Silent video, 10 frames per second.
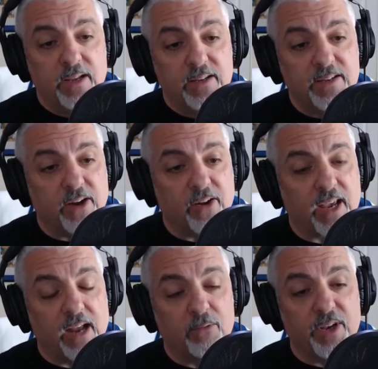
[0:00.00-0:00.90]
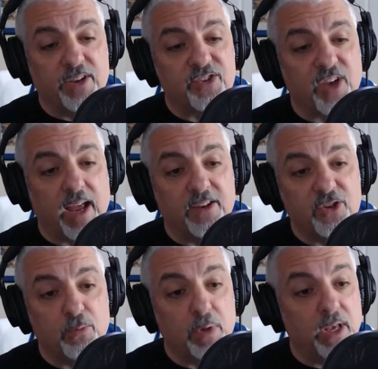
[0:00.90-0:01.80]
Derrick Henry decided to
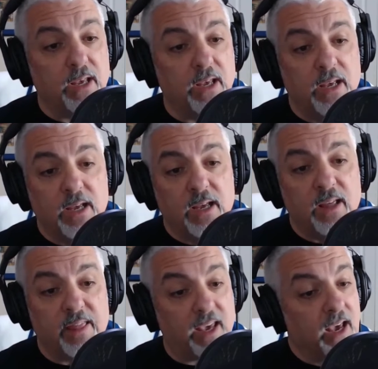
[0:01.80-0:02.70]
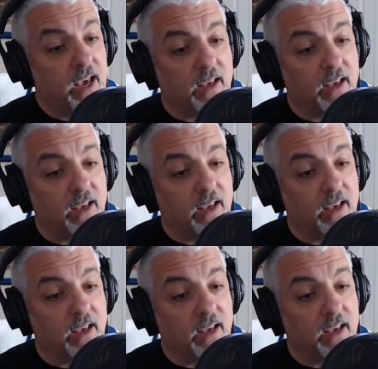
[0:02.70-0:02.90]
be the king